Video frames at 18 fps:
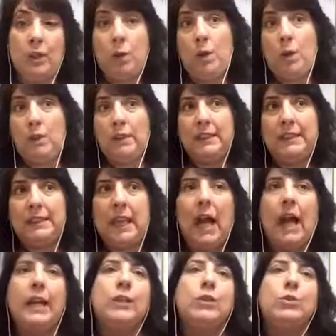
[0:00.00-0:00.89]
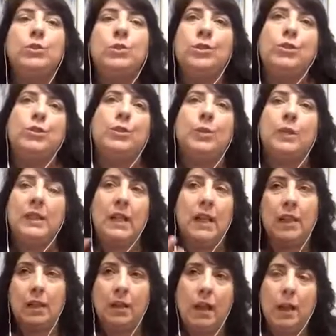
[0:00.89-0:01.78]
or at least I used to, and
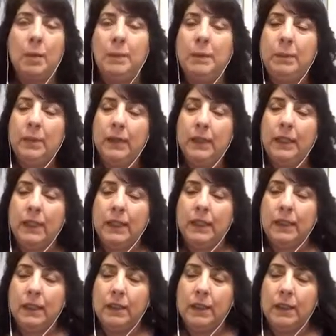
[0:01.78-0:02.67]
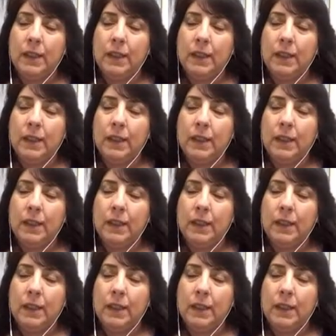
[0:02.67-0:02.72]
a lot of people that I